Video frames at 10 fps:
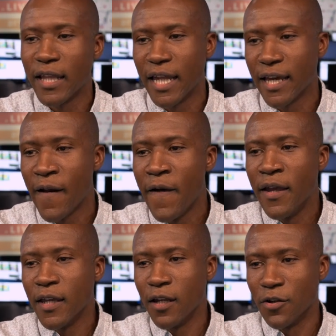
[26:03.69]
Like,
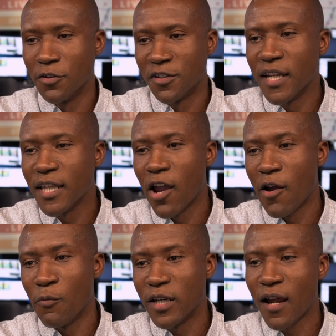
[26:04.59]
you know, you're sitting there,
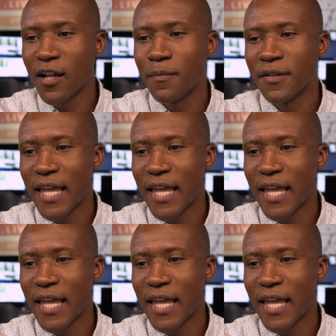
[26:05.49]
and we talked about